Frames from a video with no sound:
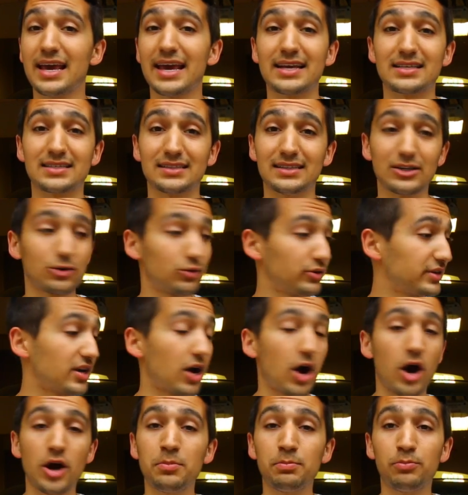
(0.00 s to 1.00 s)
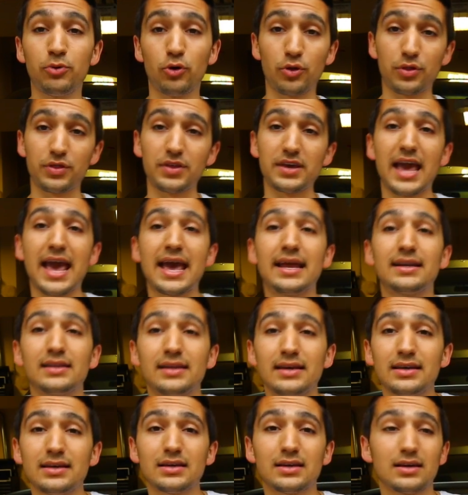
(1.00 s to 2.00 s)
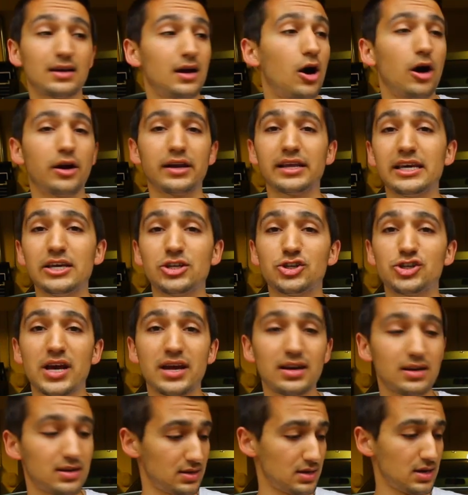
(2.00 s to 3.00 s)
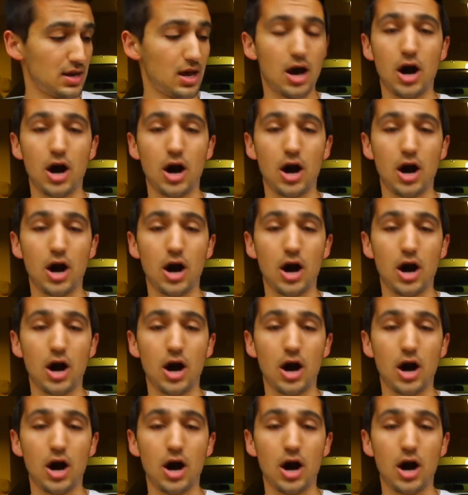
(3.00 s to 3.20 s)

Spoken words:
It's literally unbolt the end link on each end,